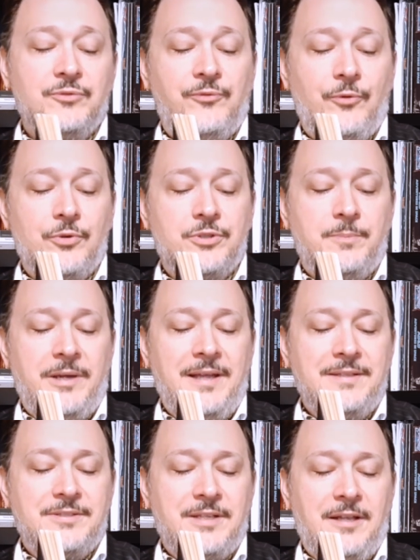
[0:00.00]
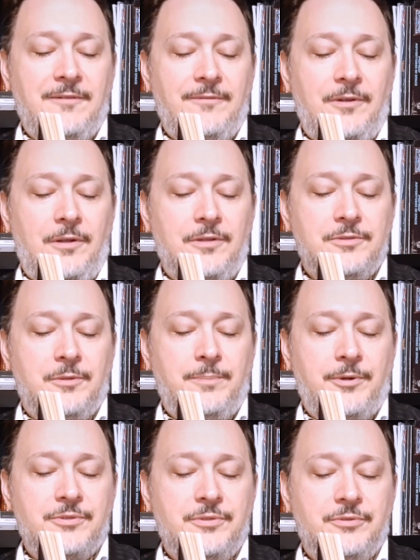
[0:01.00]
was forced by a set of
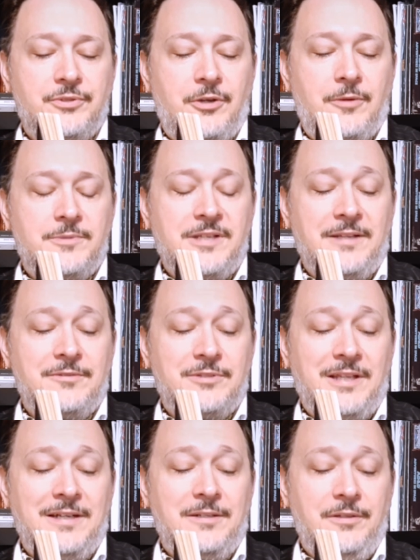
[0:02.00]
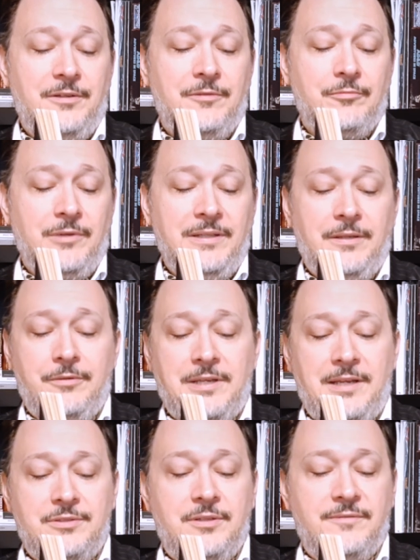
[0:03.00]
altered personal circumstances that included
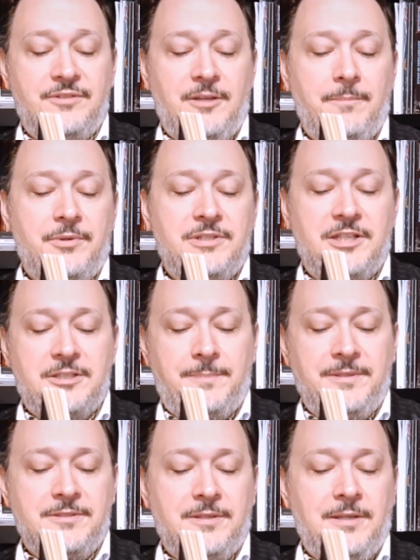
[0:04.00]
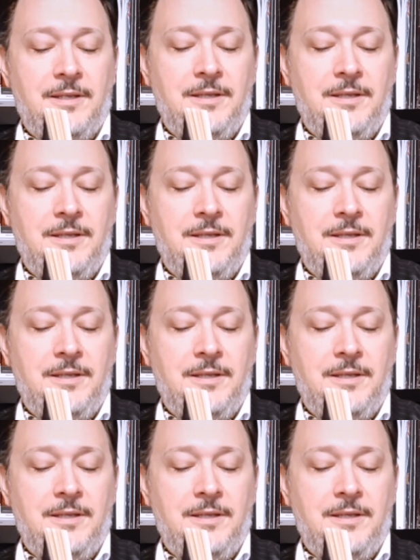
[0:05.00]
relocation of some participants,